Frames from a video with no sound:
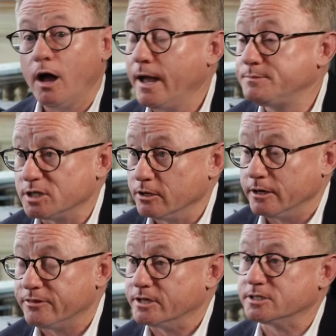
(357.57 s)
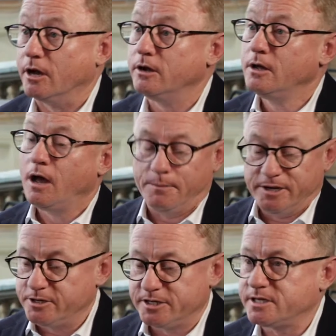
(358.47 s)
I absolutely think yeah. so. I
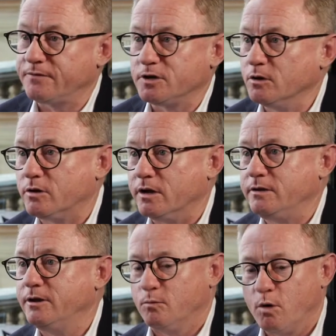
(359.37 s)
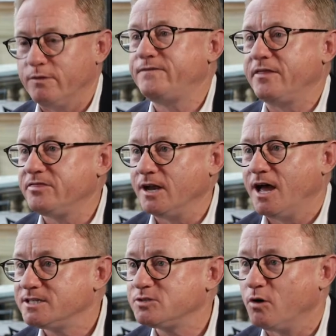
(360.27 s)
mean, you just have to look at you know what we've had in the
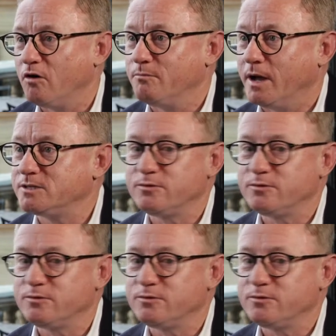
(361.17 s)
last 12 months.